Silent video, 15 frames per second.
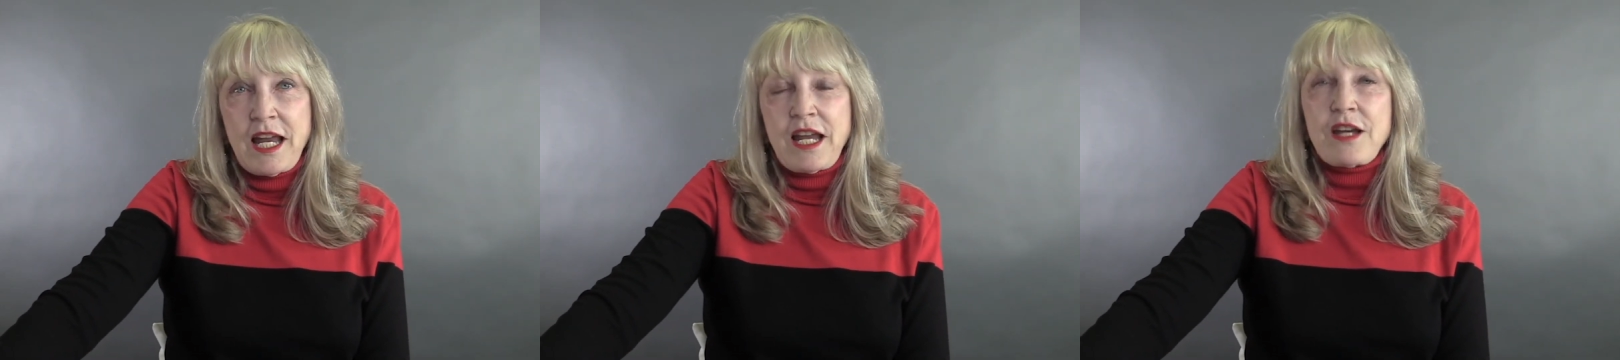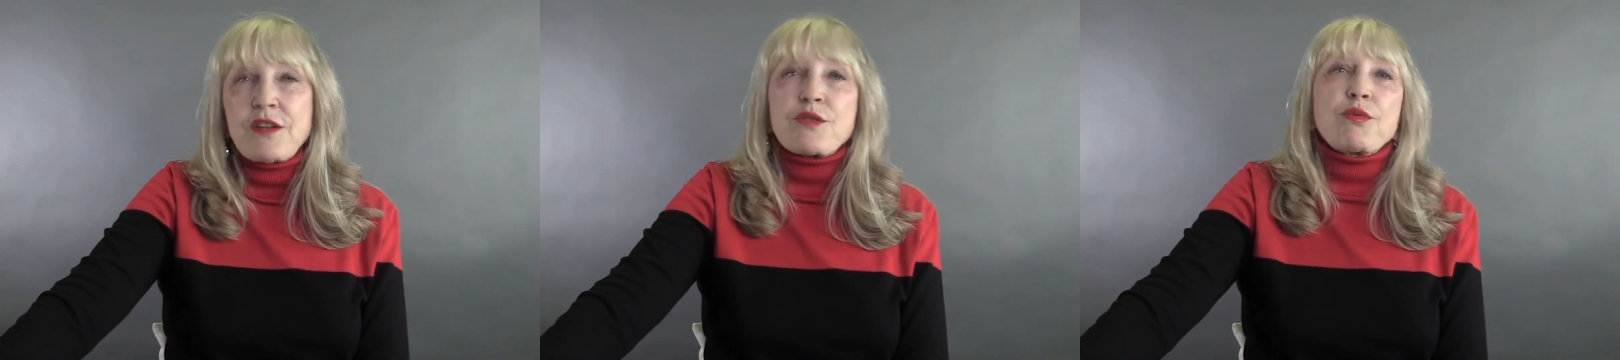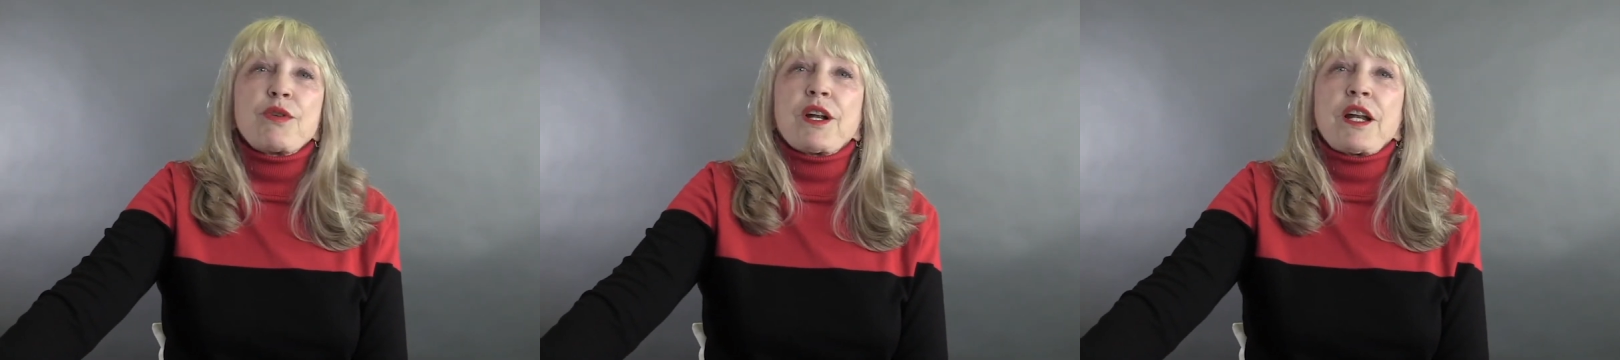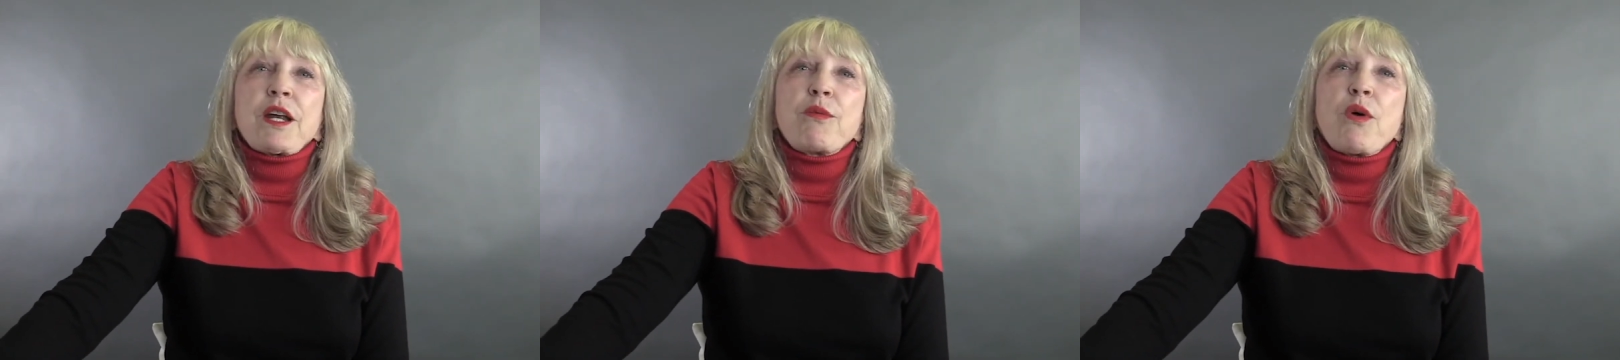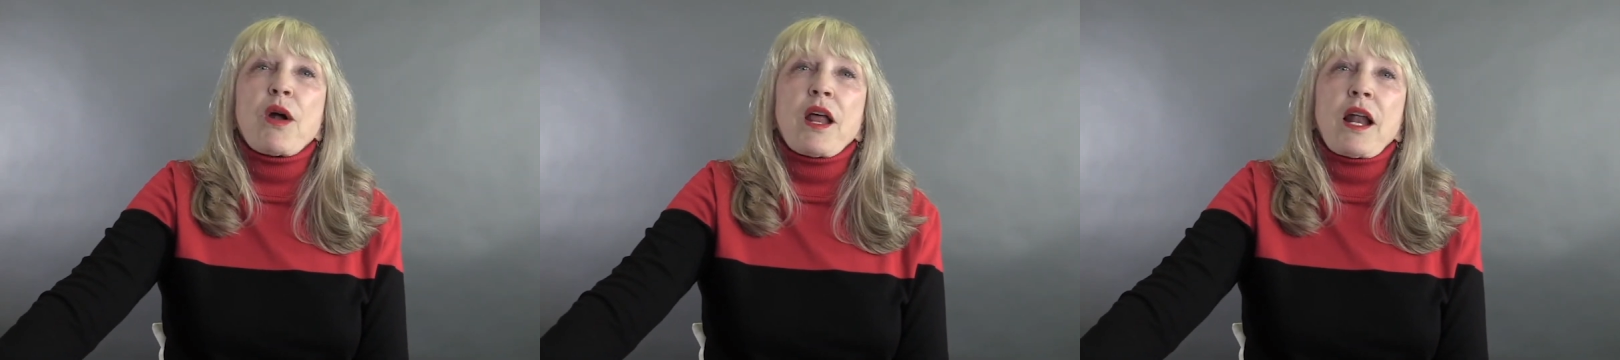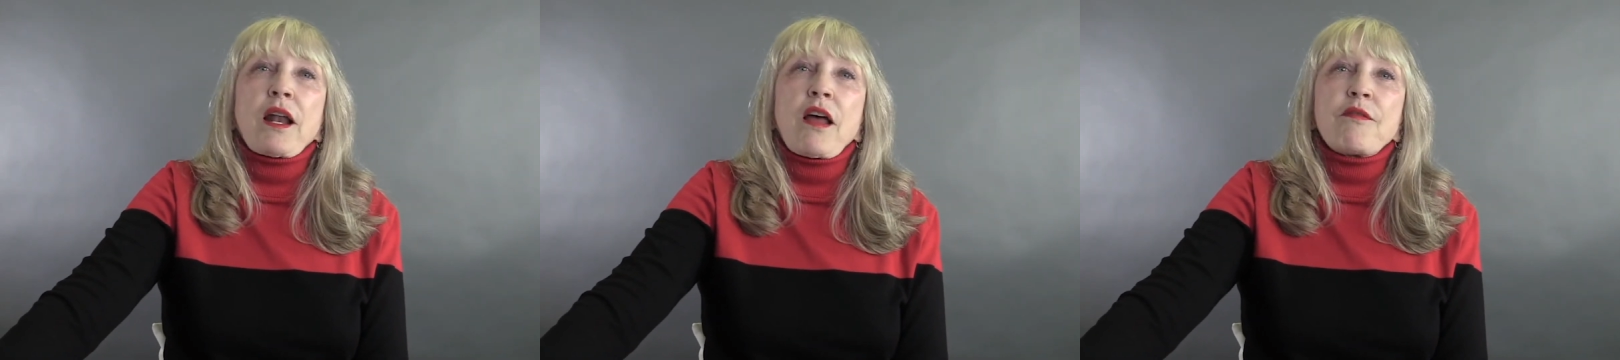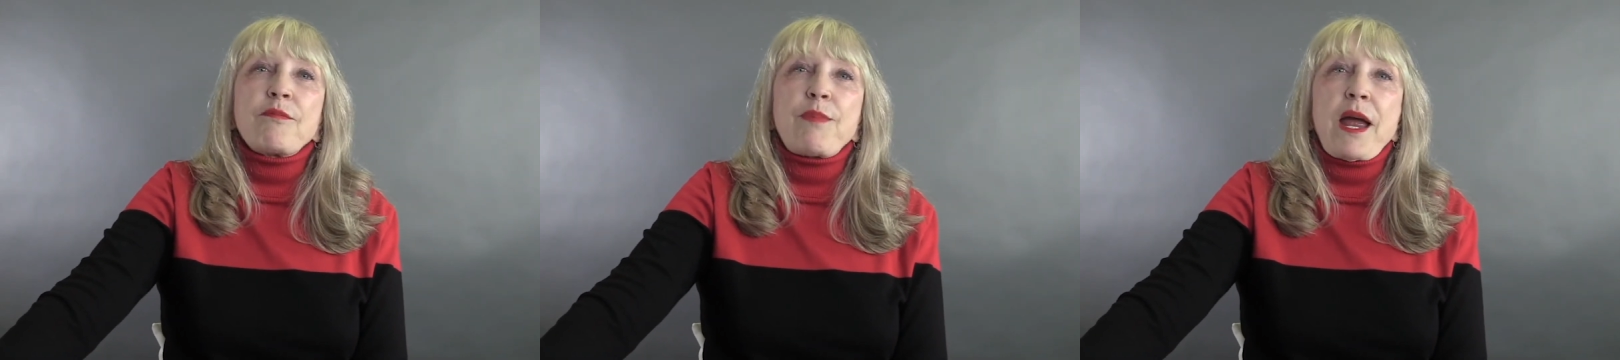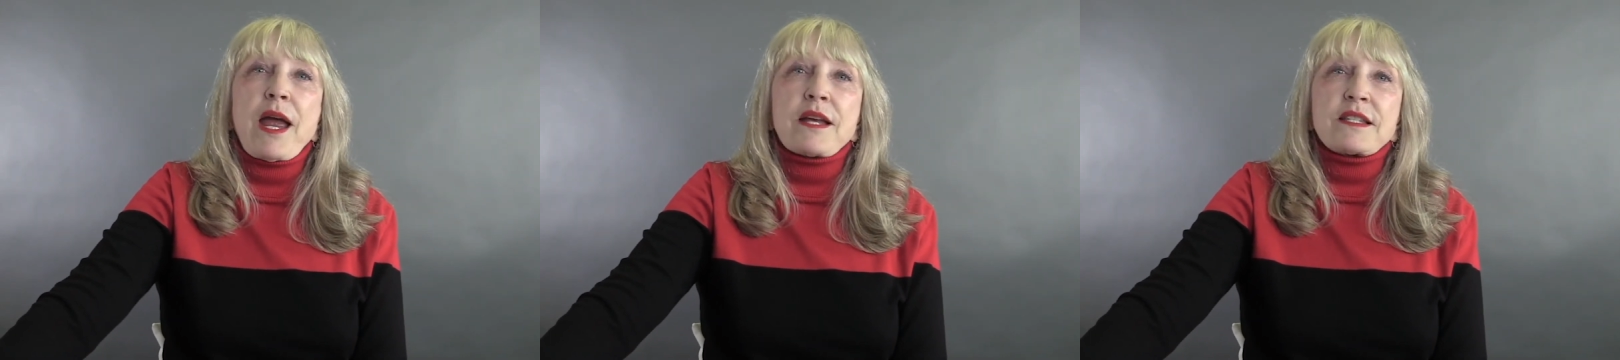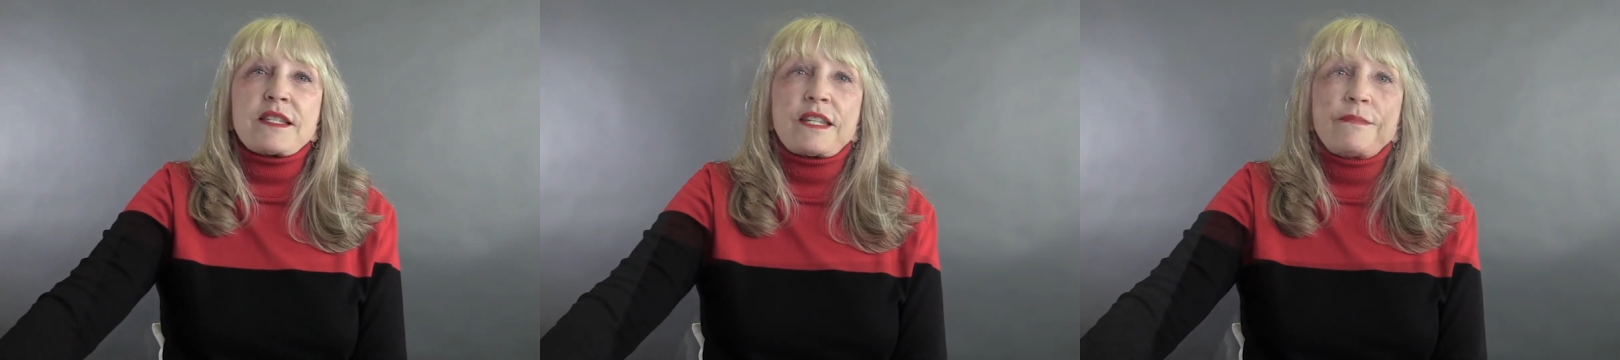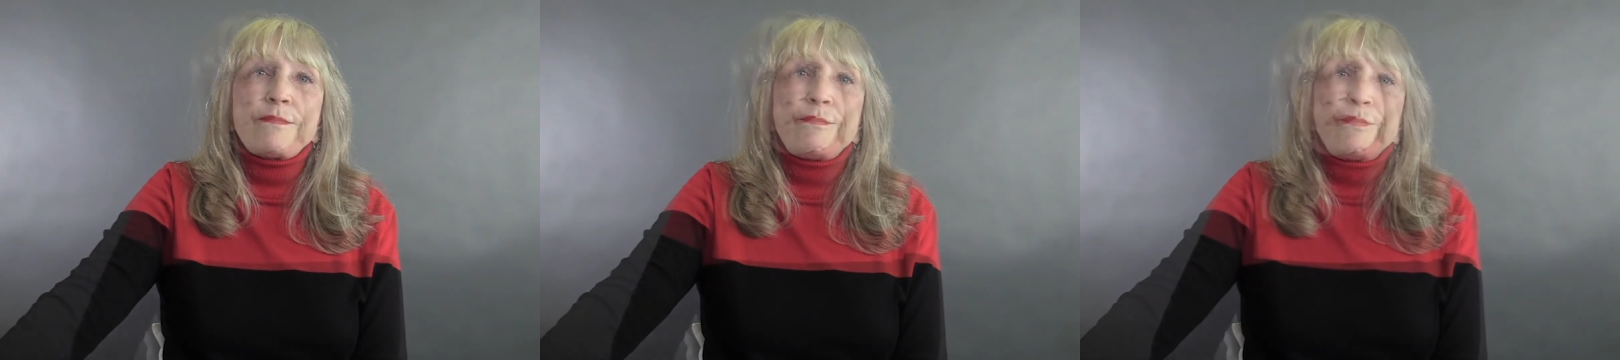is really what I love best.